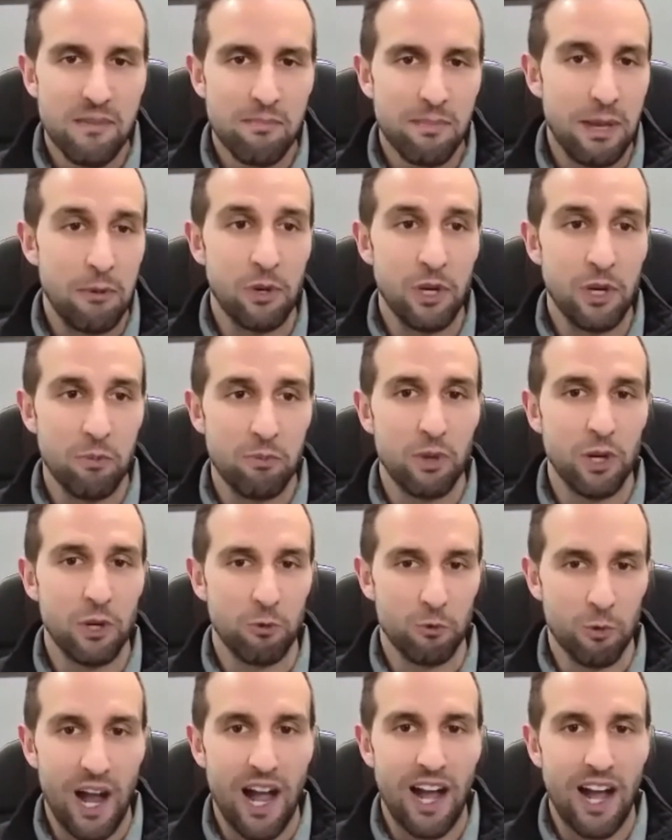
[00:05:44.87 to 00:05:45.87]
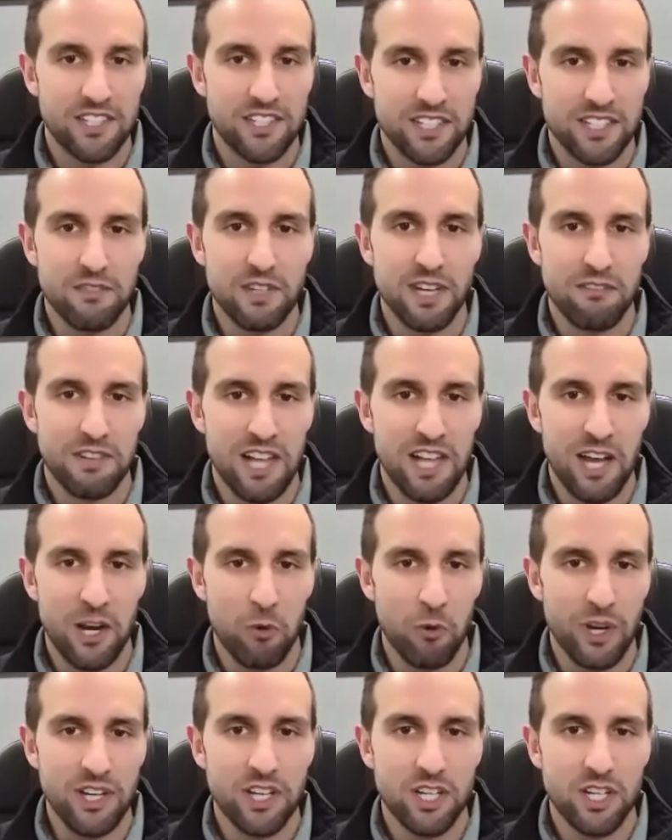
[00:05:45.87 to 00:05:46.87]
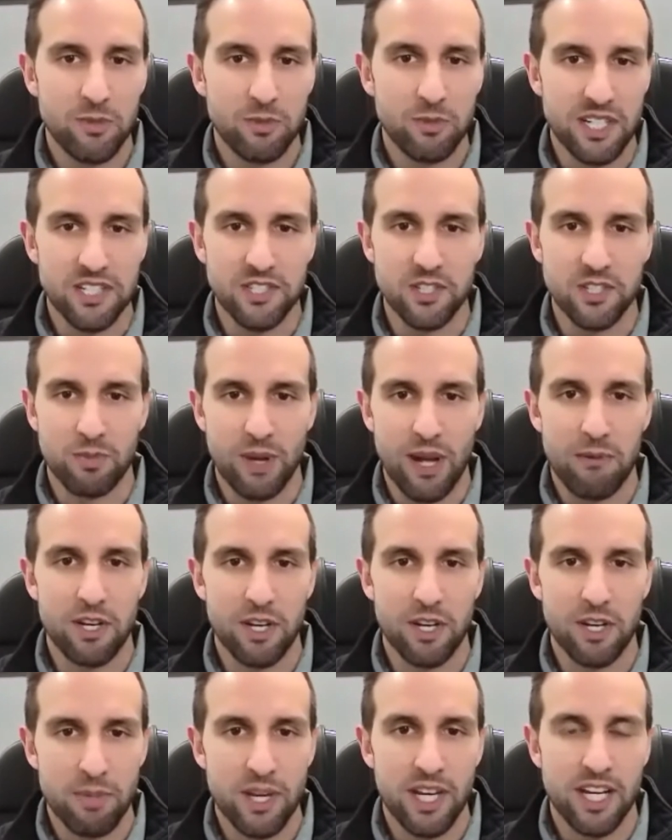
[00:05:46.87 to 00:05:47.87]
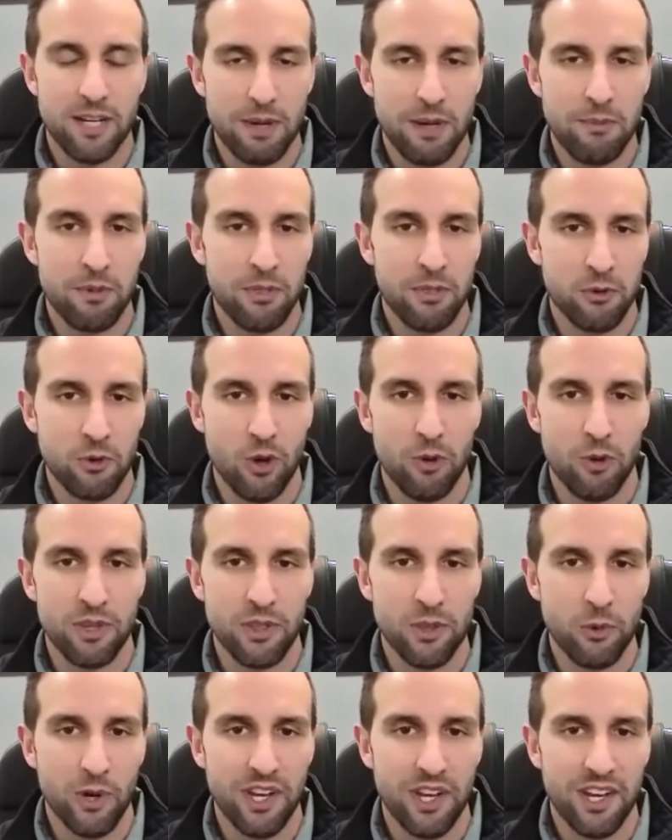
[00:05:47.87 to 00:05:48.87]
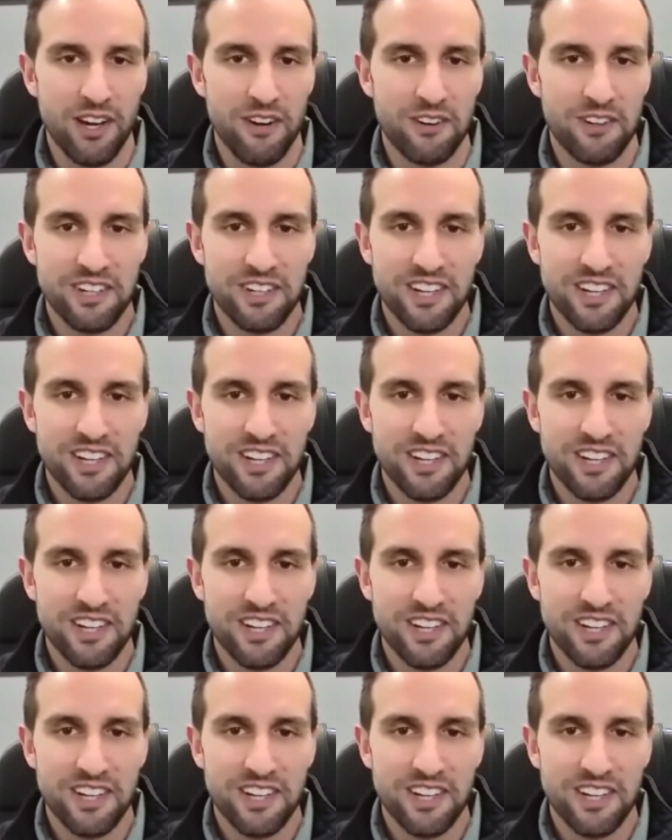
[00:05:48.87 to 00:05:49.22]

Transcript: Maybe we don't put rocks if you have a lot of windows, because they're probably going to pick them up and throw them at the window.